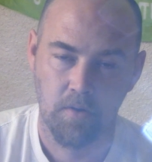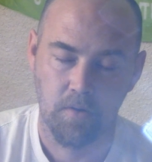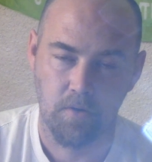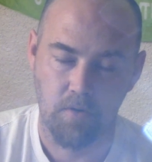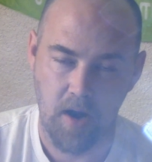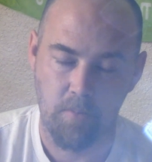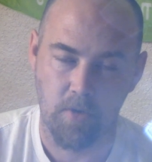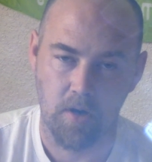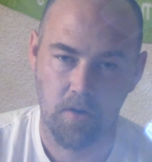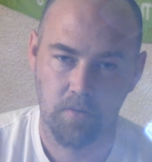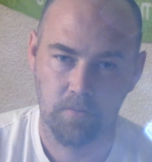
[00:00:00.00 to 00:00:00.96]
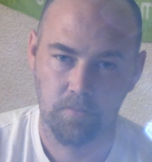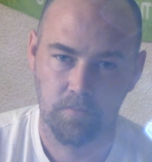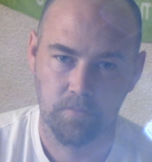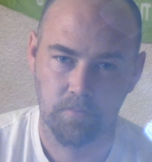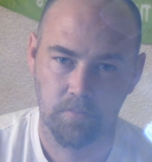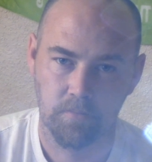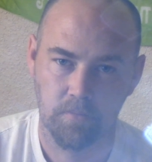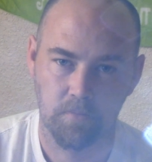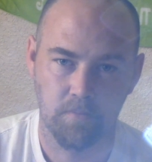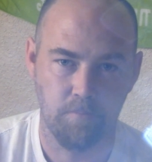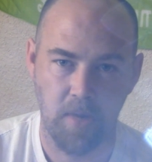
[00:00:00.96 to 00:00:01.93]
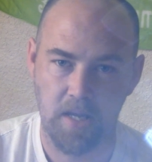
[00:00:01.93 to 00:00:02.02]
grammar,
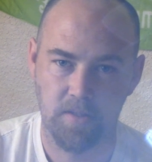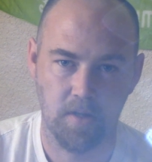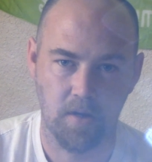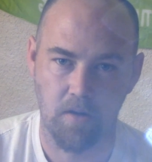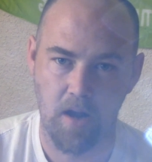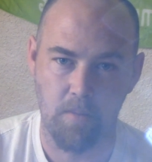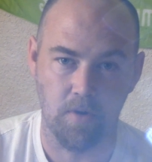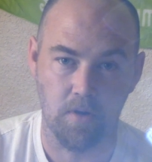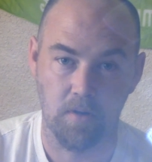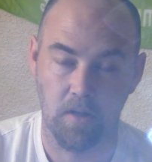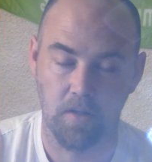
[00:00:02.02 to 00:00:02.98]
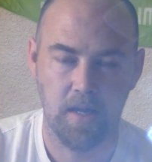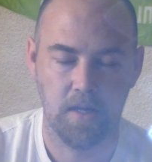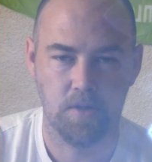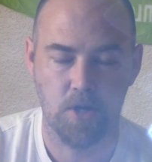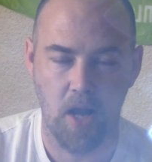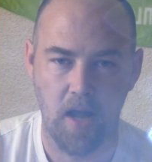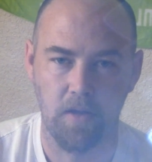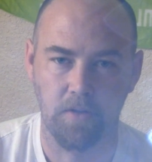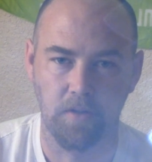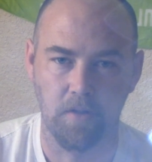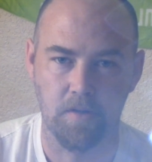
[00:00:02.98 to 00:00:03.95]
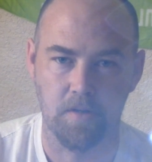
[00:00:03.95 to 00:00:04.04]
basic grammar, like a
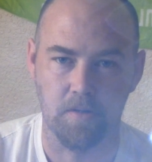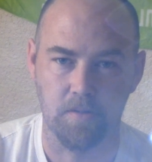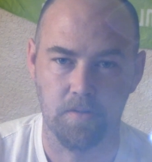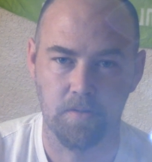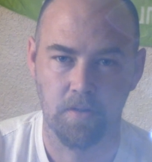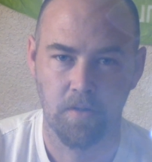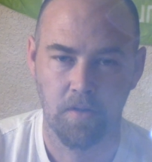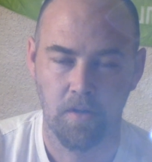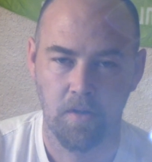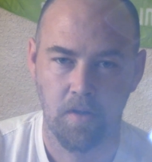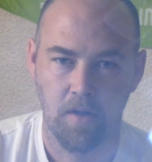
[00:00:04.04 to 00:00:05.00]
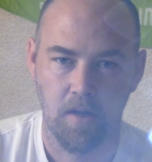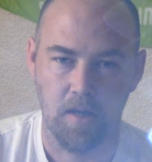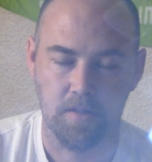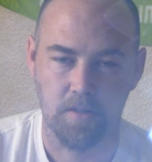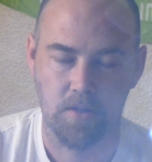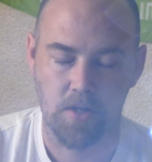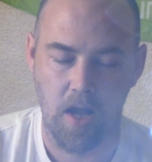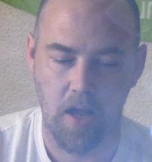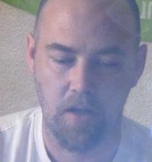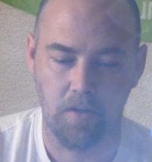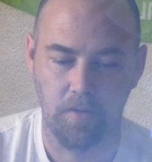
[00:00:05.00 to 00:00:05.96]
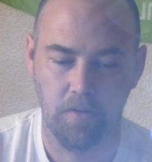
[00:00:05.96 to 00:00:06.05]
child learns. As a
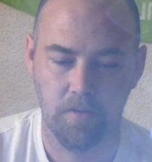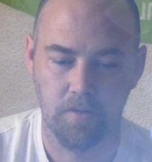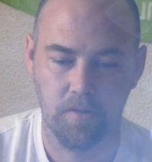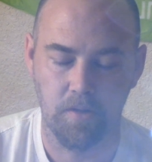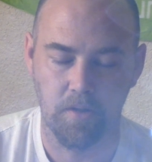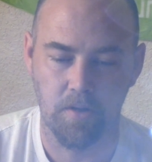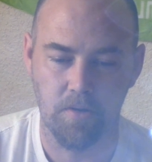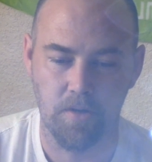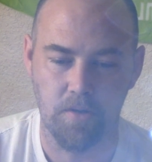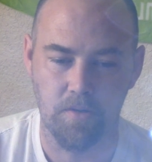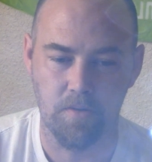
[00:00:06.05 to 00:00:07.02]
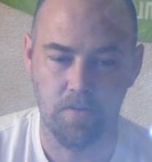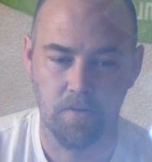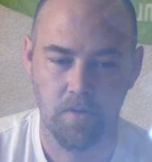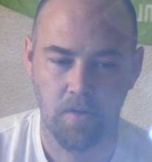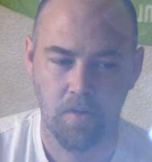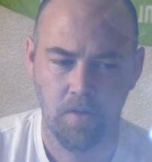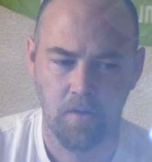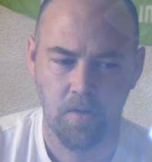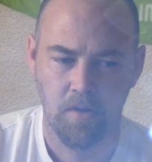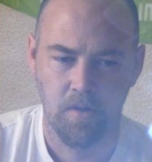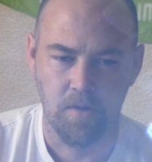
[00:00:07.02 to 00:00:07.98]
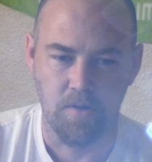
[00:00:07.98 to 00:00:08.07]
child, you
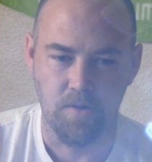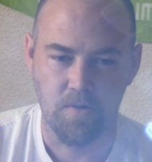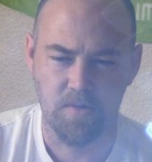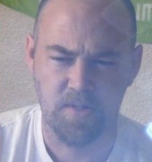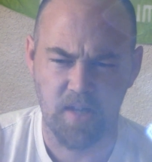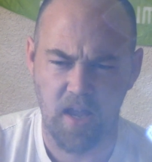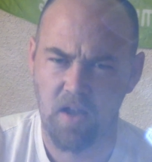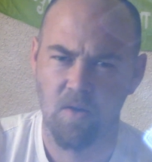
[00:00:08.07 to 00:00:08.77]
say,